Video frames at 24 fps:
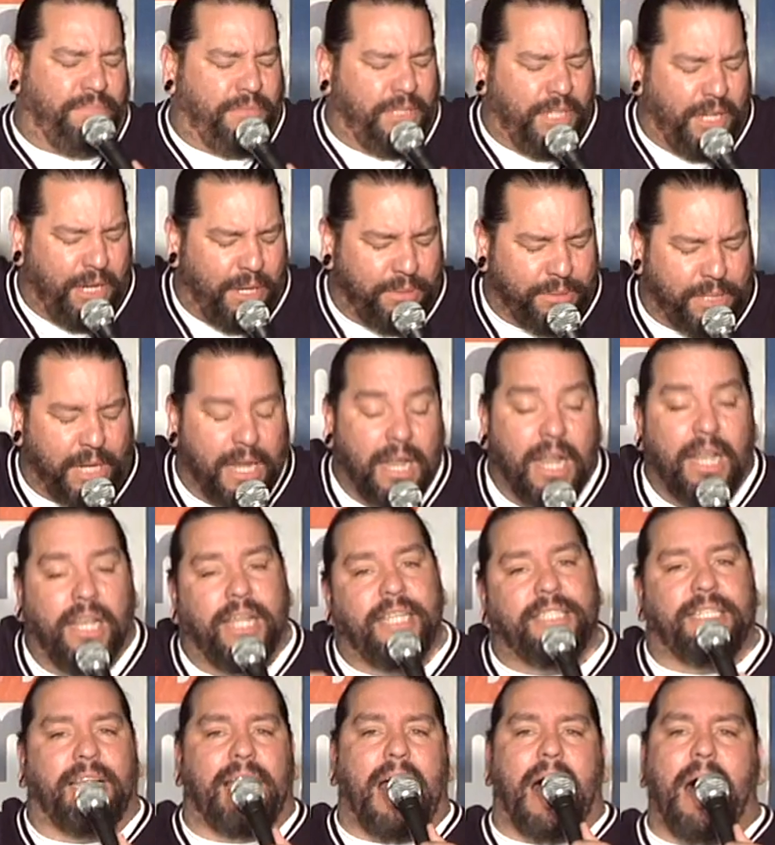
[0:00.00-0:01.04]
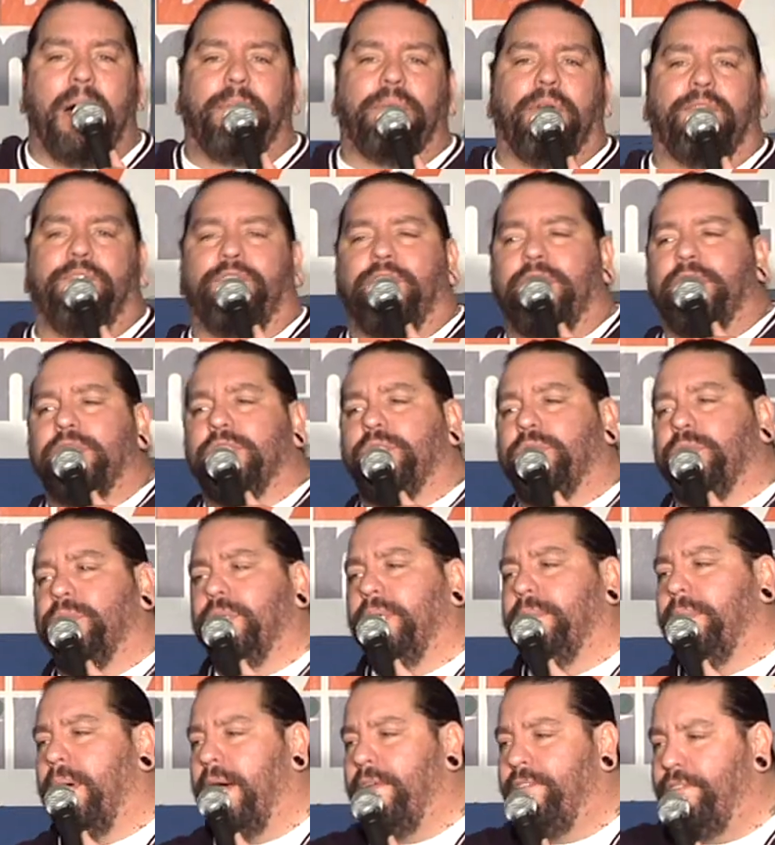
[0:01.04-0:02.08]
You know what I'm saying? Listen, I'm the first
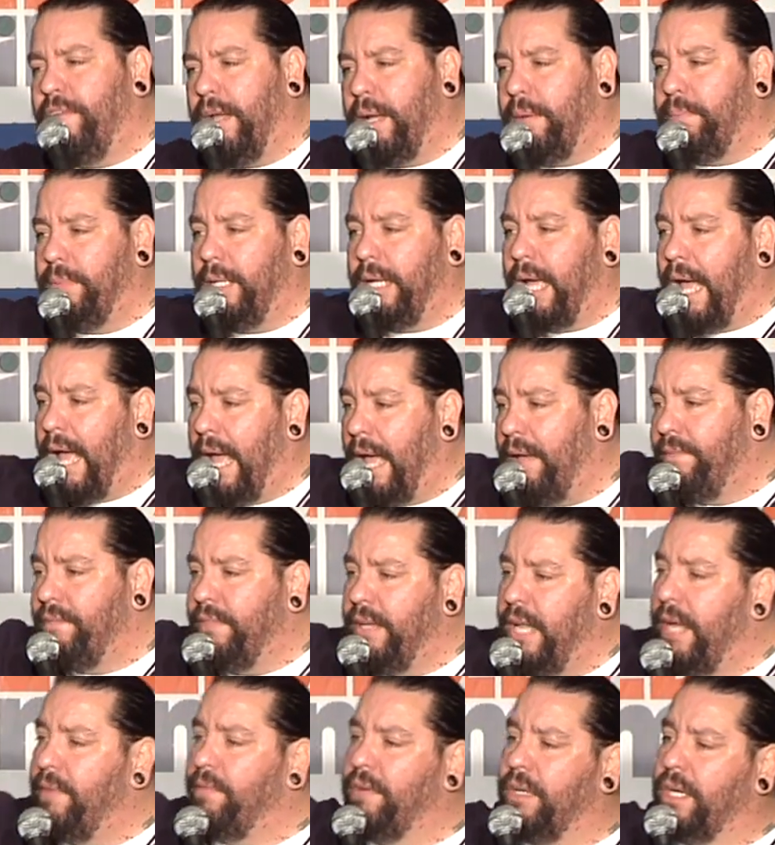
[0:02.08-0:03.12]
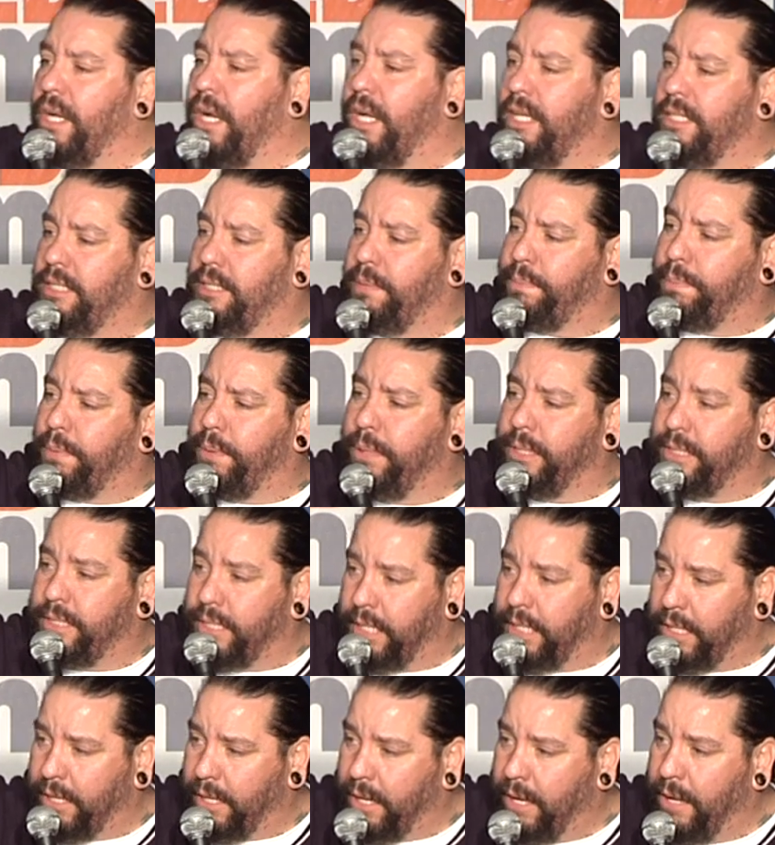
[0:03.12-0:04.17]
dude in my family. I have never gone to
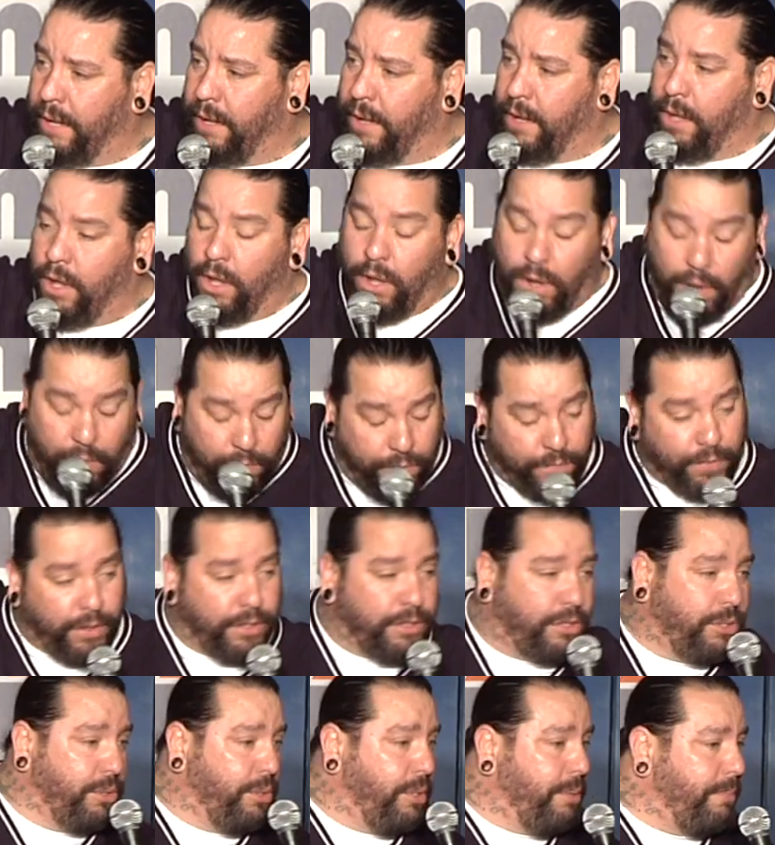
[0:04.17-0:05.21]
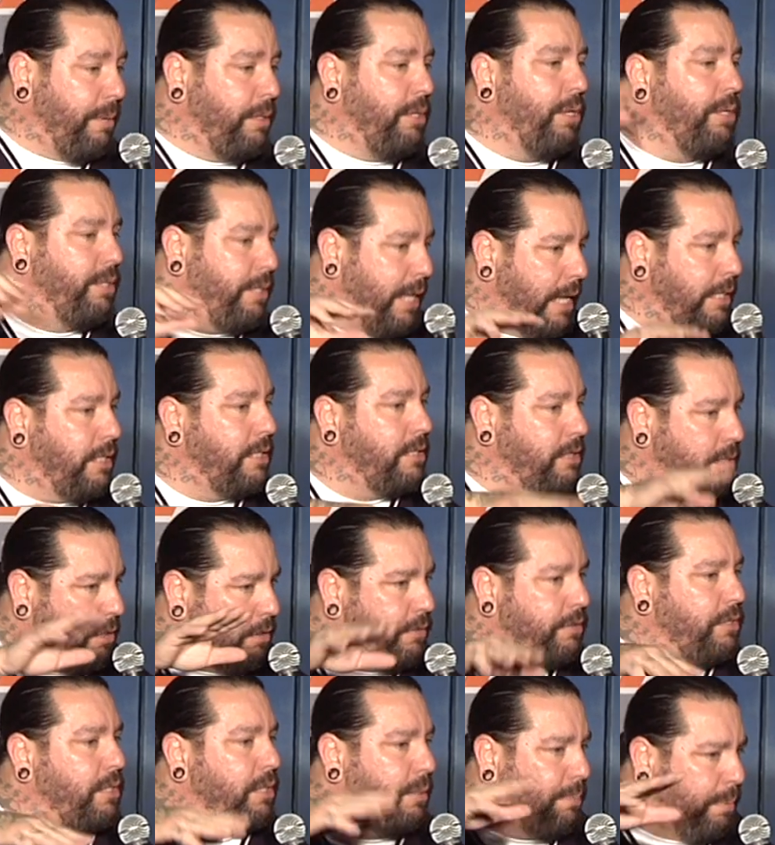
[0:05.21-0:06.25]
prison. First dude in my, no, that
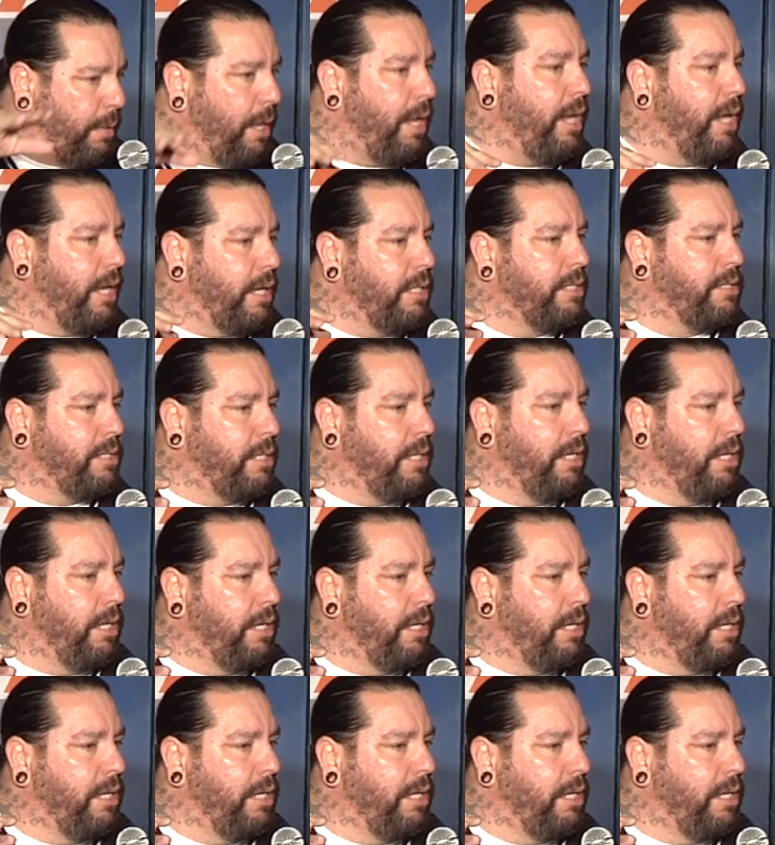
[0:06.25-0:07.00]
deserves an applause.